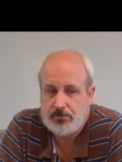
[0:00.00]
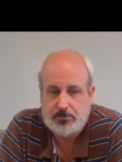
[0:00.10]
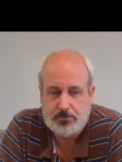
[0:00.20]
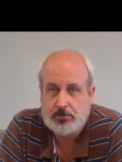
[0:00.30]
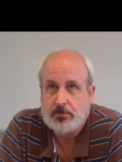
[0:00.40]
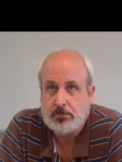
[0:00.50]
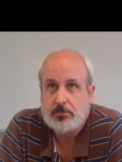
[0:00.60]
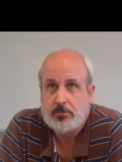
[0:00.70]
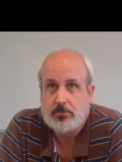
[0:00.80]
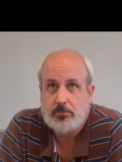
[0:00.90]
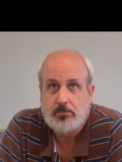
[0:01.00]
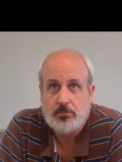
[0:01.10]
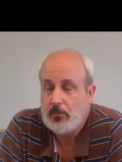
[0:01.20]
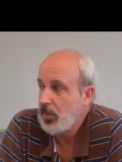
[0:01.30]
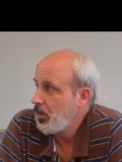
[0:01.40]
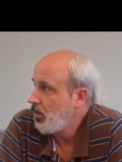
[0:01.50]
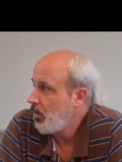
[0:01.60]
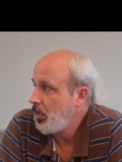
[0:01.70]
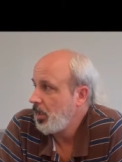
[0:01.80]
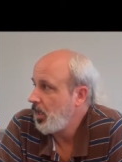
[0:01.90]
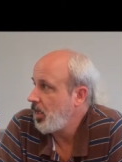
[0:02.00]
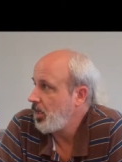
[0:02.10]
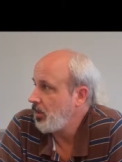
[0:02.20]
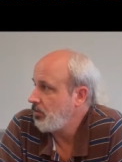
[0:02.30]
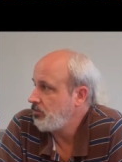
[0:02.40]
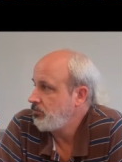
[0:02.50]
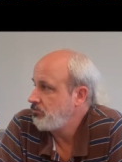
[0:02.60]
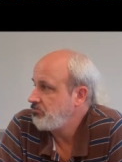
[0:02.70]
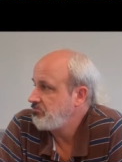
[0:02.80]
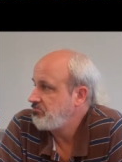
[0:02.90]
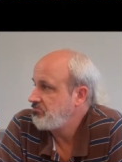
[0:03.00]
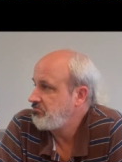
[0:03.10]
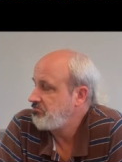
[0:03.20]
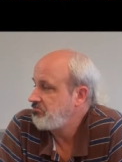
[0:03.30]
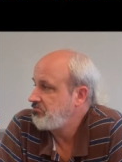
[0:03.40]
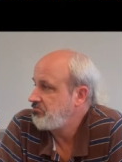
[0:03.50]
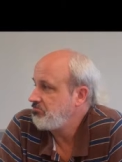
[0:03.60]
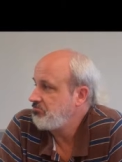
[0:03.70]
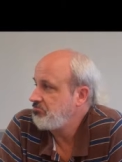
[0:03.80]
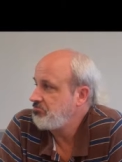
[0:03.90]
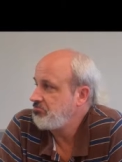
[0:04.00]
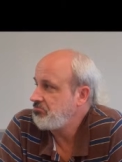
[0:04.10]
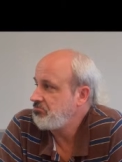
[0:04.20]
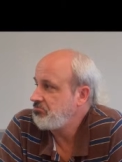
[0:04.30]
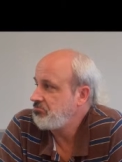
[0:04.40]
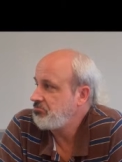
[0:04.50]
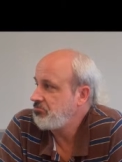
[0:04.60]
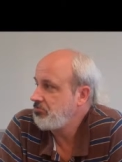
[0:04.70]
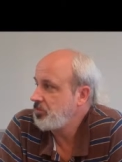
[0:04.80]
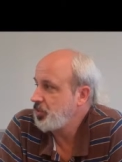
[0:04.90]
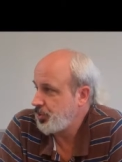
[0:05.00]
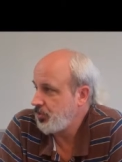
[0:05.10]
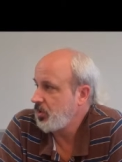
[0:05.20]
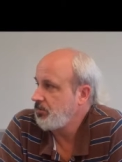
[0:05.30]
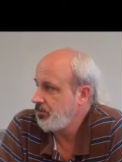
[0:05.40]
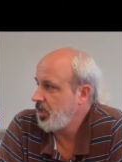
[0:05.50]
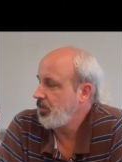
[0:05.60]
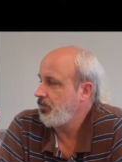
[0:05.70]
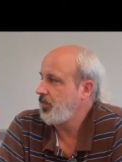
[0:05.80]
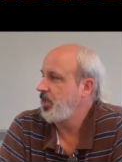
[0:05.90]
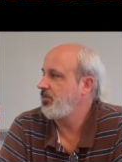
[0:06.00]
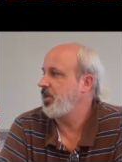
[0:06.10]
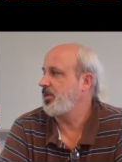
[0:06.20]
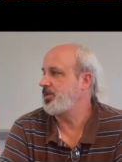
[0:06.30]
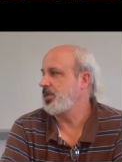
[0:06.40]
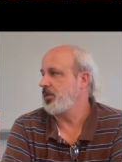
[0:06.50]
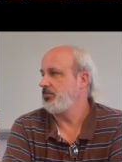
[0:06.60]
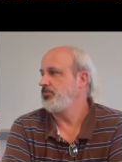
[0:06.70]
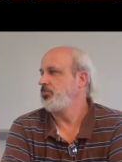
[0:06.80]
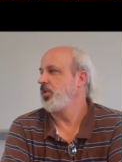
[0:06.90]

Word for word: Think of anything else? Um, So take us on a tour, show us. sure. Yep. What you got. um,